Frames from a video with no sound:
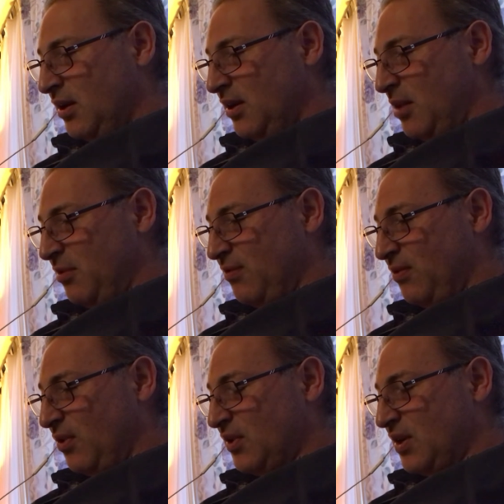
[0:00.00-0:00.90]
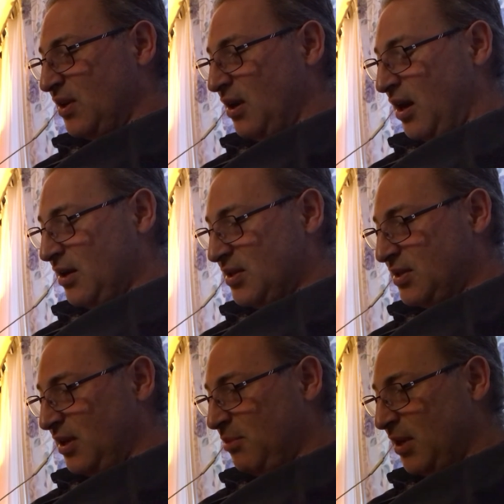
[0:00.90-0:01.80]
that before did not
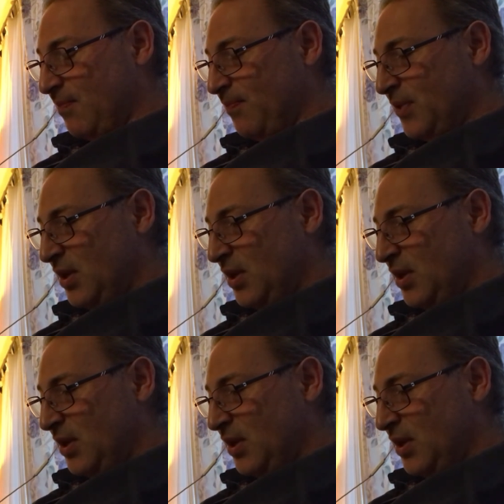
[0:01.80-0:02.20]
esteem him.